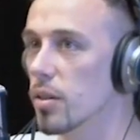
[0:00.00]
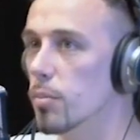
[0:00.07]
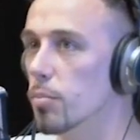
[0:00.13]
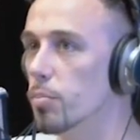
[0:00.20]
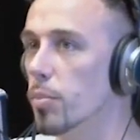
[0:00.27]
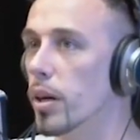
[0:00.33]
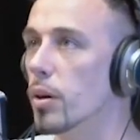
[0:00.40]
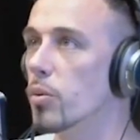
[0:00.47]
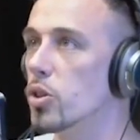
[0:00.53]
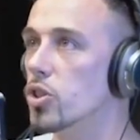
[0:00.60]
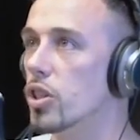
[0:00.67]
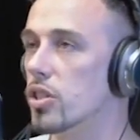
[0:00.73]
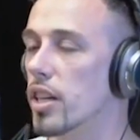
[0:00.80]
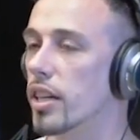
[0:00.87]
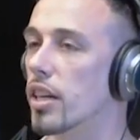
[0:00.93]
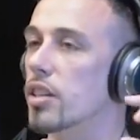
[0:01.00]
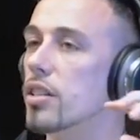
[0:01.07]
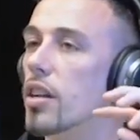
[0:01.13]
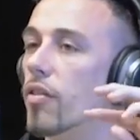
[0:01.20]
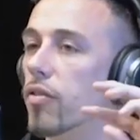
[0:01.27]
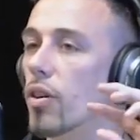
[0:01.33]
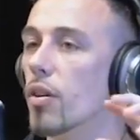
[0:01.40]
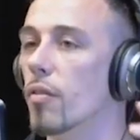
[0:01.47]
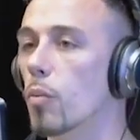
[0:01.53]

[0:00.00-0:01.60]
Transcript: but it was just like a different